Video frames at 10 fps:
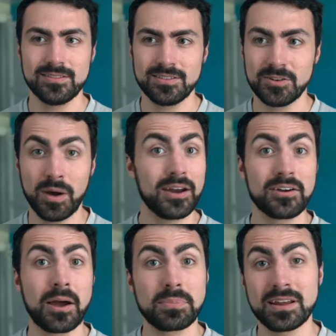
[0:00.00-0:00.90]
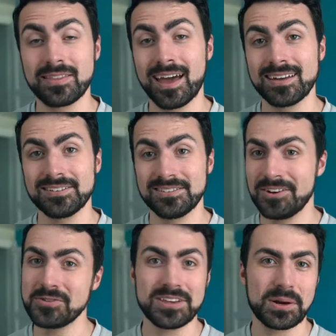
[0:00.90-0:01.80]
you hire a company that
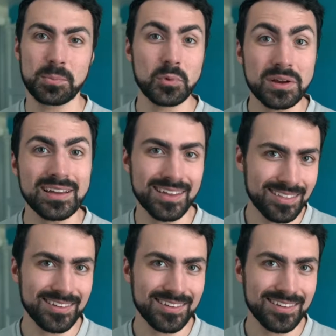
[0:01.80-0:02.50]
knows how to breathe,